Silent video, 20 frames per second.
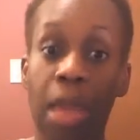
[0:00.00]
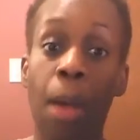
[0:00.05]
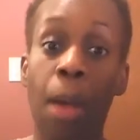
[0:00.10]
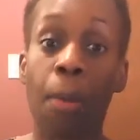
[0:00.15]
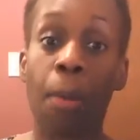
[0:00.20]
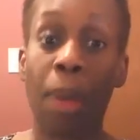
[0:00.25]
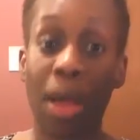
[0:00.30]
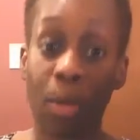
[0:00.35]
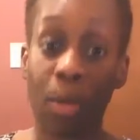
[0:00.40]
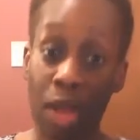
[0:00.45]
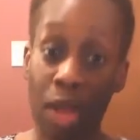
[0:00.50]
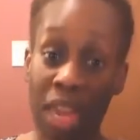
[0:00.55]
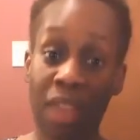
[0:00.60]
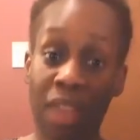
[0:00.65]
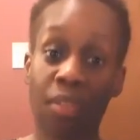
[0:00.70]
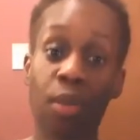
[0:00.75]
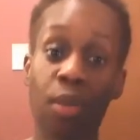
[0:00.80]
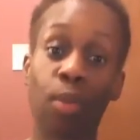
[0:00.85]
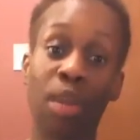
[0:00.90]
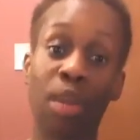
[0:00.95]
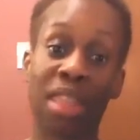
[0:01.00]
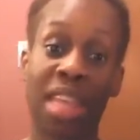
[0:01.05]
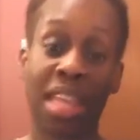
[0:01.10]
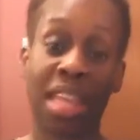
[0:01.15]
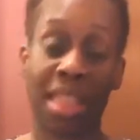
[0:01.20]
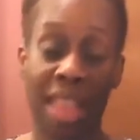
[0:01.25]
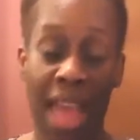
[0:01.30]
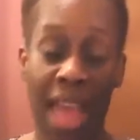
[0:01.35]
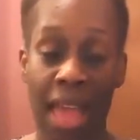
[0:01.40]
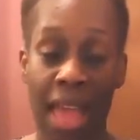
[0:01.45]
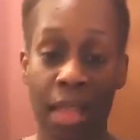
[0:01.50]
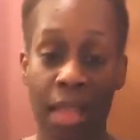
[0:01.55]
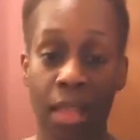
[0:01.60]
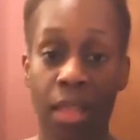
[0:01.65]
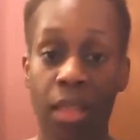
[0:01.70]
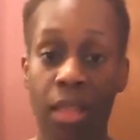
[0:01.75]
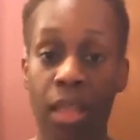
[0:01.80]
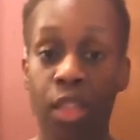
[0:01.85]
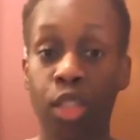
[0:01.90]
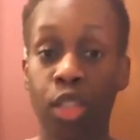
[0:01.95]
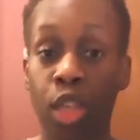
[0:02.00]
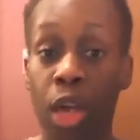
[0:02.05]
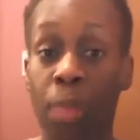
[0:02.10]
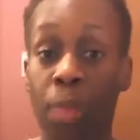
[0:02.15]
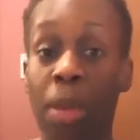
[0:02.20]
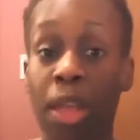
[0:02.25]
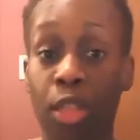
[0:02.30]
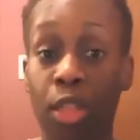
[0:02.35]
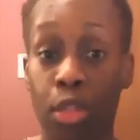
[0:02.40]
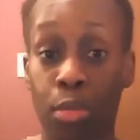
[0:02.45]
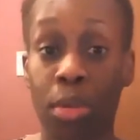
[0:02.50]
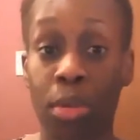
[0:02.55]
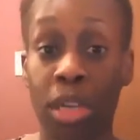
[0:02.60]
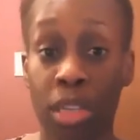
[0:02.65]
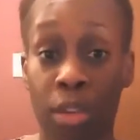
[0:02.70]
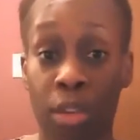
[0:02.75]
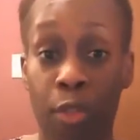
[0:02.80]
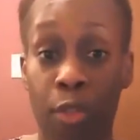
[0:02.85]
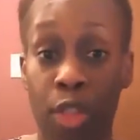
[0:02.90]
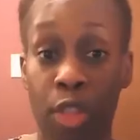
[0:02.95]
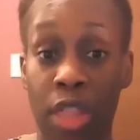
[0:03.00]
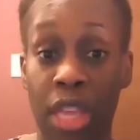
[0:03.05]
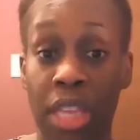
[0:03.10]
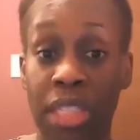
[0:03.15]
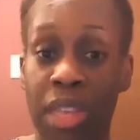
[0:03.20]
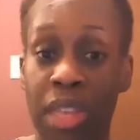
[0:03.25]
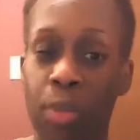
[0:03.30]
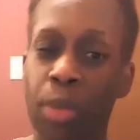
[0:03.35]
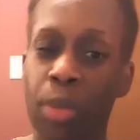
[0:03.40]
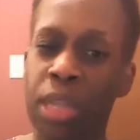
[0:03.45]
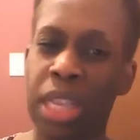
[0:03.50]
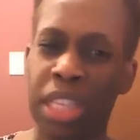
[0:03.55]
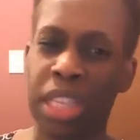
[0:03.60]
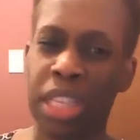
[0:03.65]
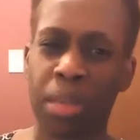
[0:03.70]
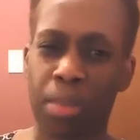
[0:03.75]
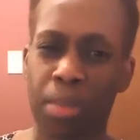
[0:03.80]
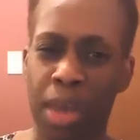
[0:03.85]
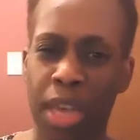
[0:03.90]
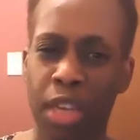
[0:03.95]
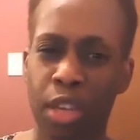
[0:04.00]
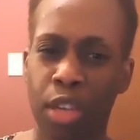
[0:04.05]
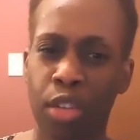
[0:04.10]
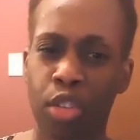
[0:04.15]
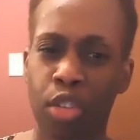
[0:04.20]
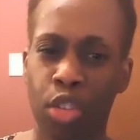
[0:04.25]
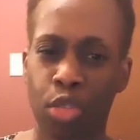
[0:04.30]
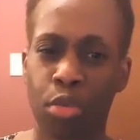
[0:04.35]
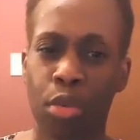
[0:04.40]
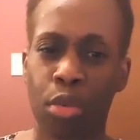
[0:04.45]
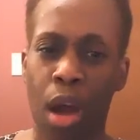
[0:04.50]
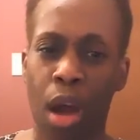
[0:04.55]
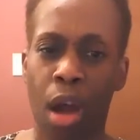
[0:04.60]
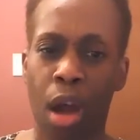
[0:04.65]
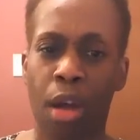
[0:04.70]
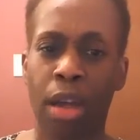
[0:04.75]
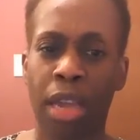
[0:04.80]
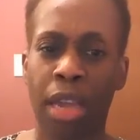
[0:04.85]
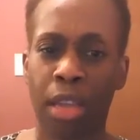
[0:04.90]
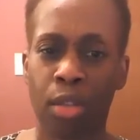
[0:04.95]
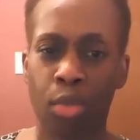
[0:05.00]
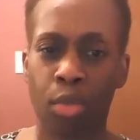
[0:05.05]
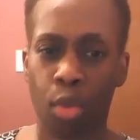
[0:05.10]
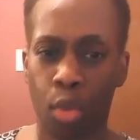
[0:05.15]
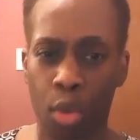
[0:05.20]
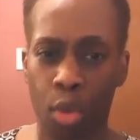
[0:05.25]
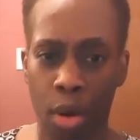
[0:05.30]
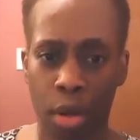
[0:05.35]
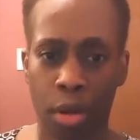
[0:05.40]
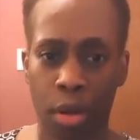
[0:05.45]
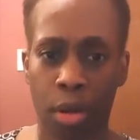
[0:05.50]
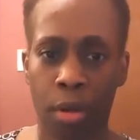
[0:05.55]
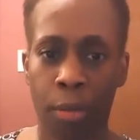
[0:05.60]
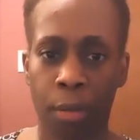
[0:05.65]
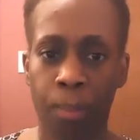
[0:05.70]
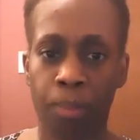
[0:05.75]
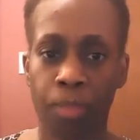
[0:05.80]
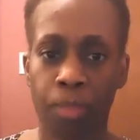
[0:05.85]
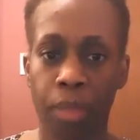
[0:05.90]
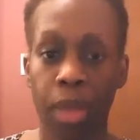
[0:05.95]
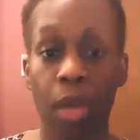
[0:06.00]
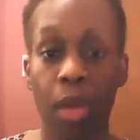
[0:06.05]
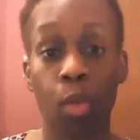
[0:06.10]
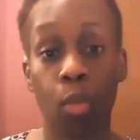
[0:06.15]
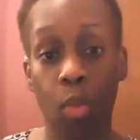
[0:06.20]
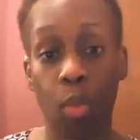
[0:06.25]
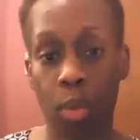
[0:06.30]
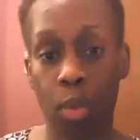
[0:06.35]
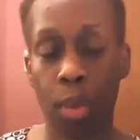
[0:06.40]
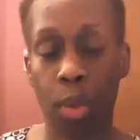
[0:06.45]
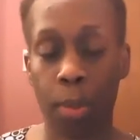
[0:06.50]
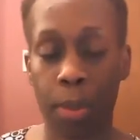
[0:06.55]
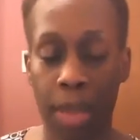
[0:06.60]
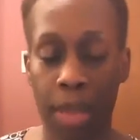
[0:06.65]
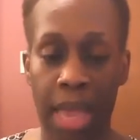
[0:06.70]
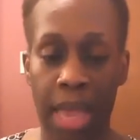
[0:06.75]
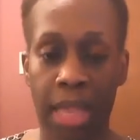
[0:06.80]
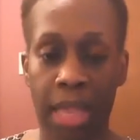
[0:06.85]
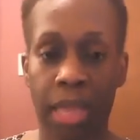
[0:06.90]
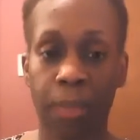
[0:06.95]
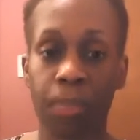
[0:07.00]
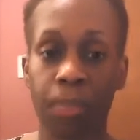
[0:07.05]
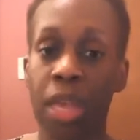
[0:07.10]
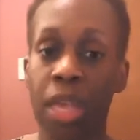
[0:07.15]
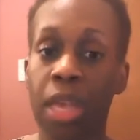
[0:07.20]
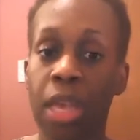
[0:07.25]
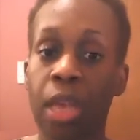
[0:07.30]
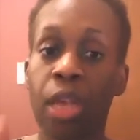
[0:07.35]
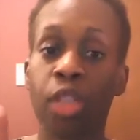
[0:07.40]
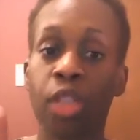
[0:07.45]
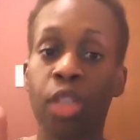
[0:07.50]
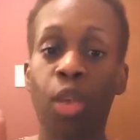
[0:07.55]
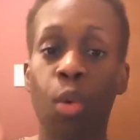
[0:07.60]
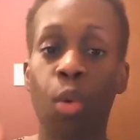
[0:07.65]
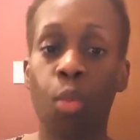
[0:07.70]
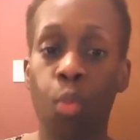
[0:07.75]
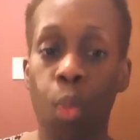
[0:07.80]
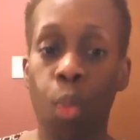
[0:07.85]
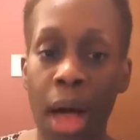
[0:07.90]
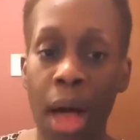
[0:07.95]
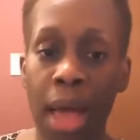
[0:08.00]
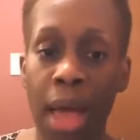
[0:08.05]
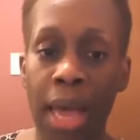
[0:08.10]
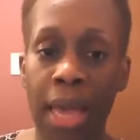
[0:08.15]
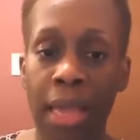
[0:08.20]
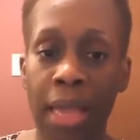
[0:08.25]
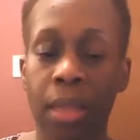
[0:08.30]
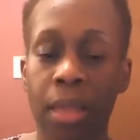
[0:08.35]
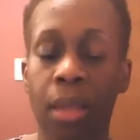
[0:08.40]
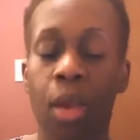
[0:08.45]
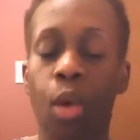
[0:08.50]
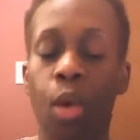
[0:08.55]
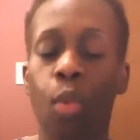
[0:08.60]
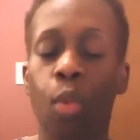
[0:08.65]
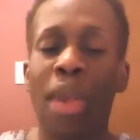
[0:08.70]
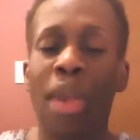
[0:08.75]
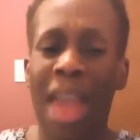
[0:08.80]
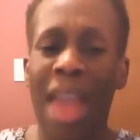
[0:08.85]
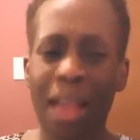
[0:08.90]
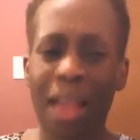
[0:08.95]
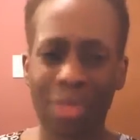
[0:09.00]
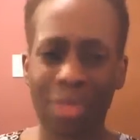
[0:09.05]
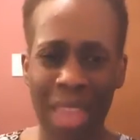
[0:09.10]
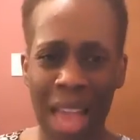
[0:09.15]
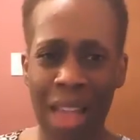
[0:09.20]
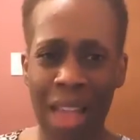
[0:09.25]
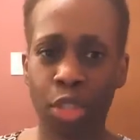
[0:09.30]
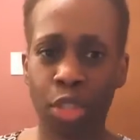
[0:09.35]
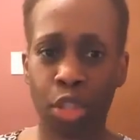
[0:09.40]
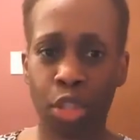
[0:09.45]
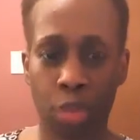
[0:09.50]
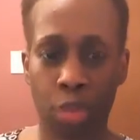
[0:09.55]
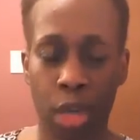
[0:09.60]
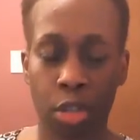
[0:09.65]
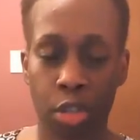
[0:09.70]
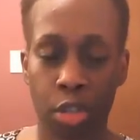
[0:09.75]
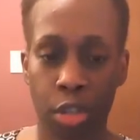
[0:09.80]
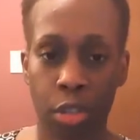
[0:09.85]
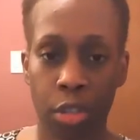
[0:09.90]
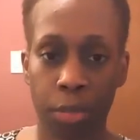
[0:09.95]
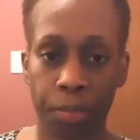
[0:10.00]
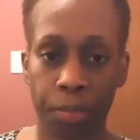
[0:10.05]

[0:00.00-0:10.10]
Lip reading: But even within that, let's talk about 3 different things that we need to make sure are in order when we're planning. So 1, we have to have structure.